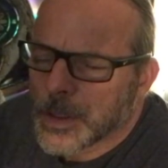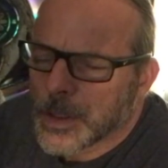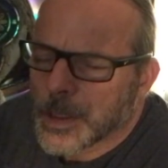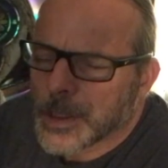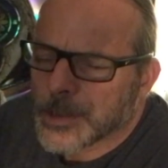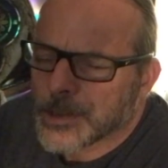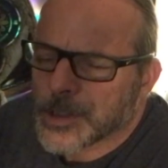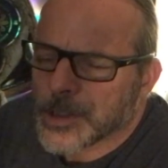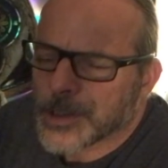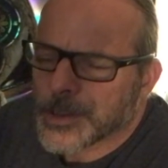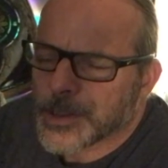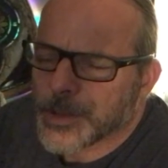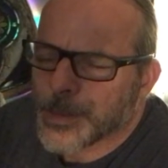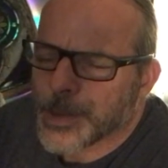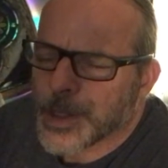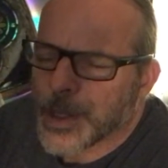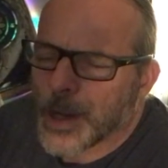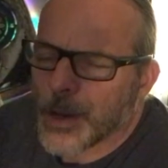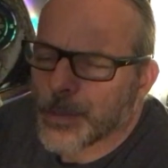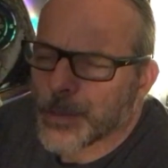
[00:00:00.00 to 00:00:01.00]
And just to
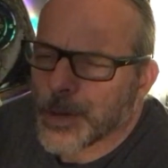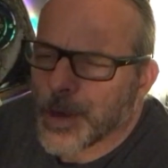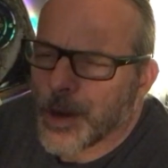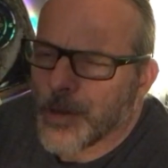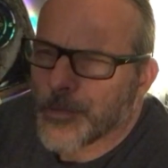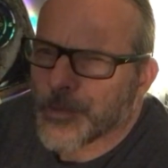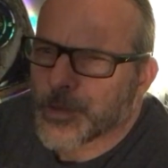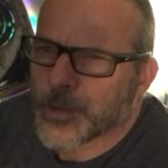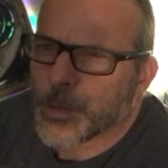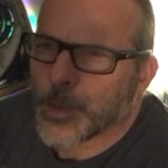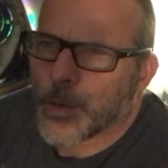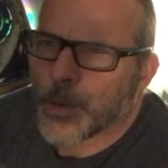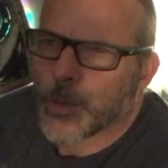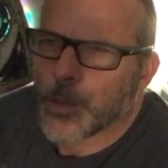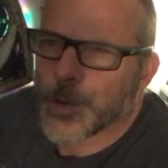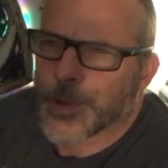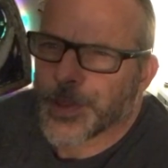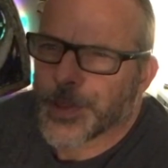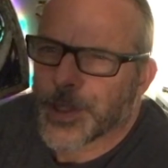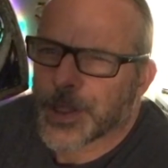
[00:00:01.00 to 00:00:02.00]
become comfortable
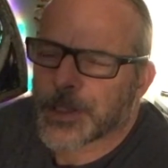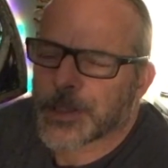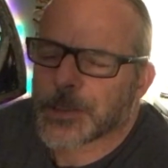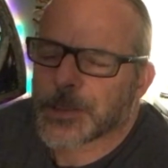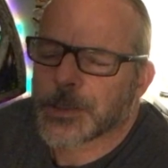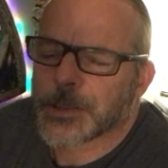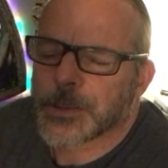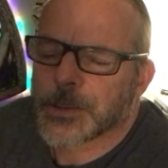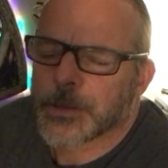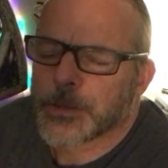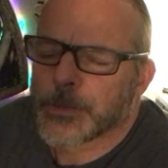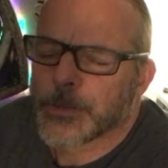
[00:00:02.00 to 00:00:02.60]
with this,